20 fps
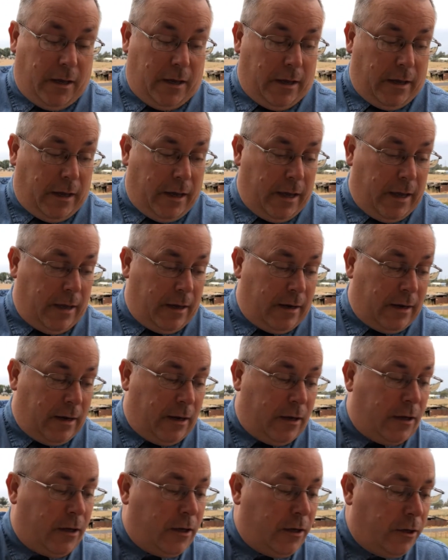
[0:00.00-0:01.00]
and
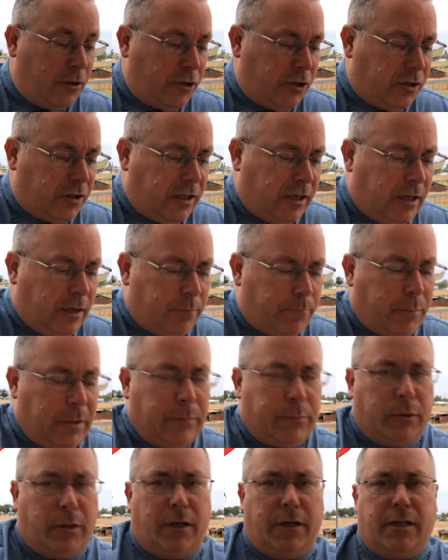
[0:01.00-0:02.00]
just to get
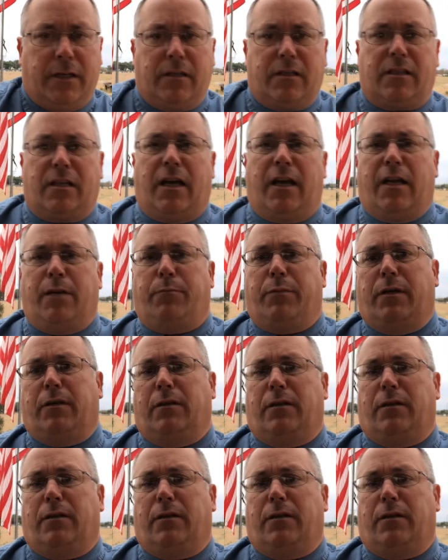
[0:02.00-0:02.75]
people on his side, but